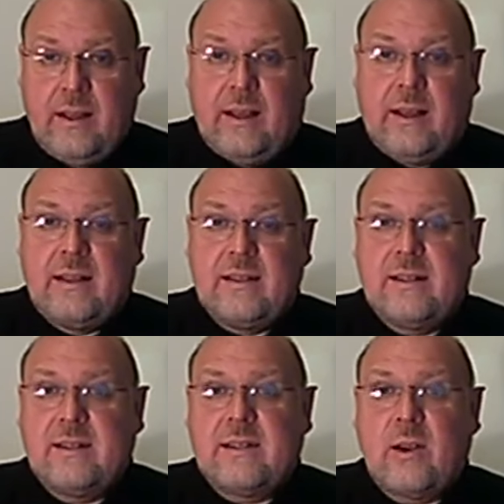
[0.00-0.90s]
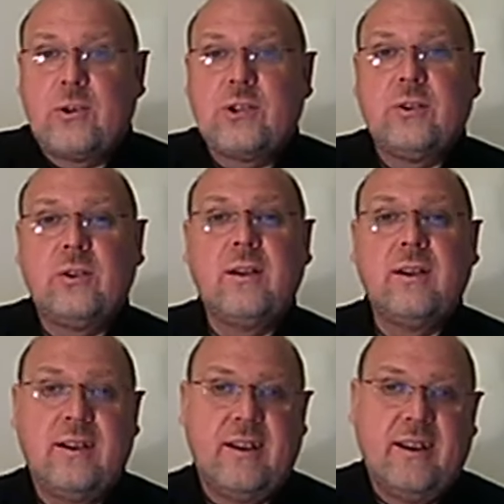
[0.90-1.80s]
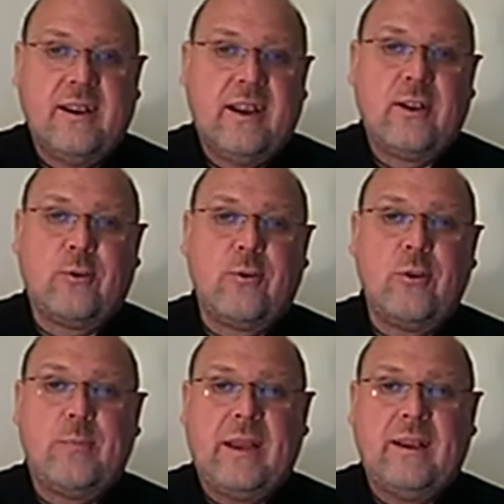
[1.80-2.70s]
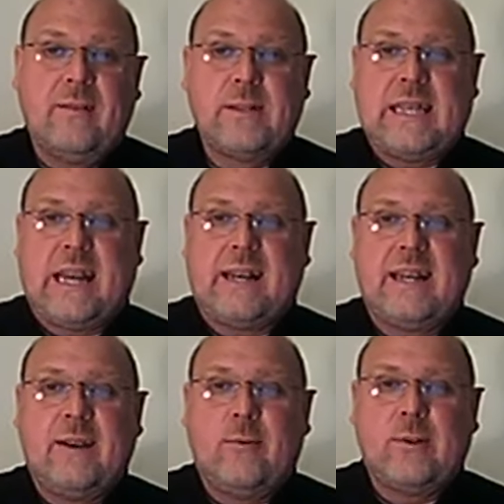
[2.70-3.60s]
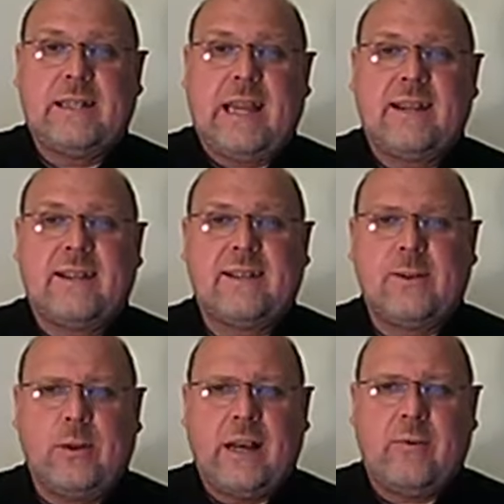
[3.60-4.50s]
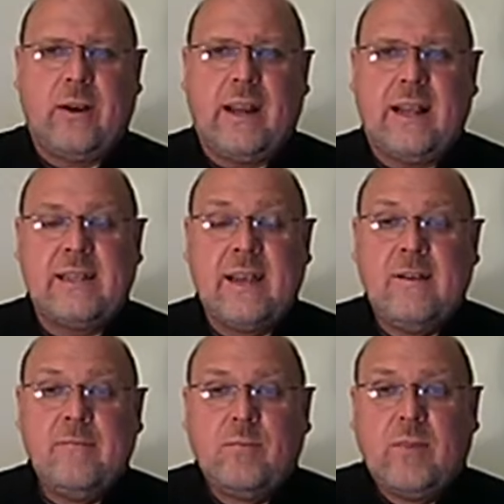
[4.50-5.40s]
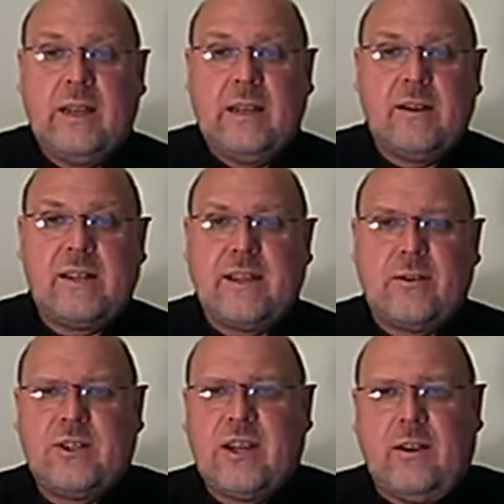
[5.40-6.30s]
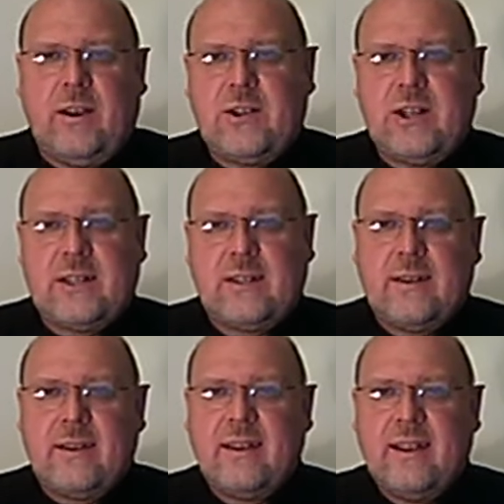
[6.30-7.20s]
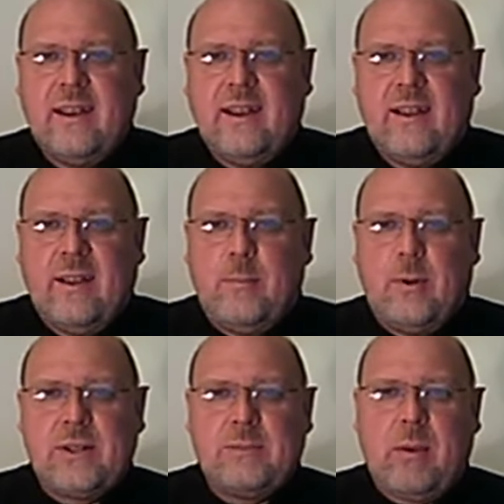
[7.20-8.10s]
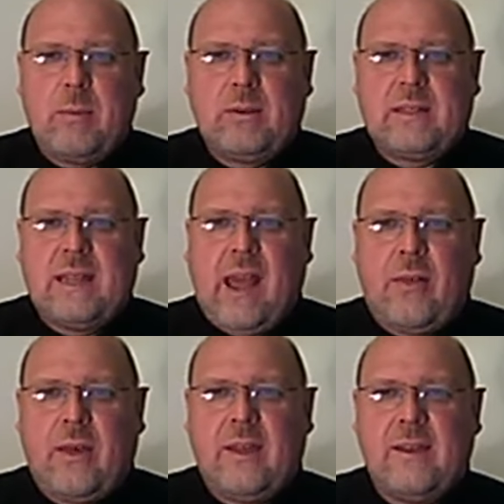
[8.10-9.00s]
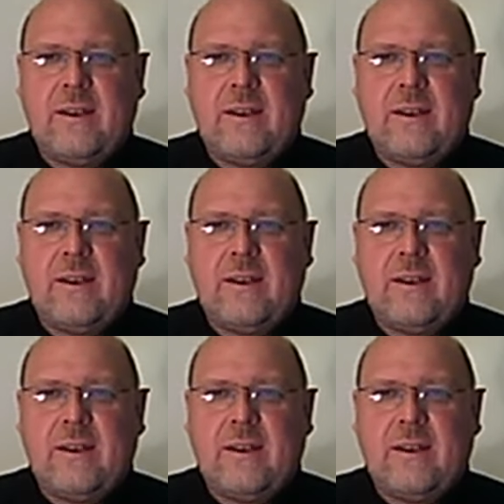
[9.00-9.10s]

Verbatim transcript: uh, social grouping or standing or status or whatever it is. You know, a sociologist puts people together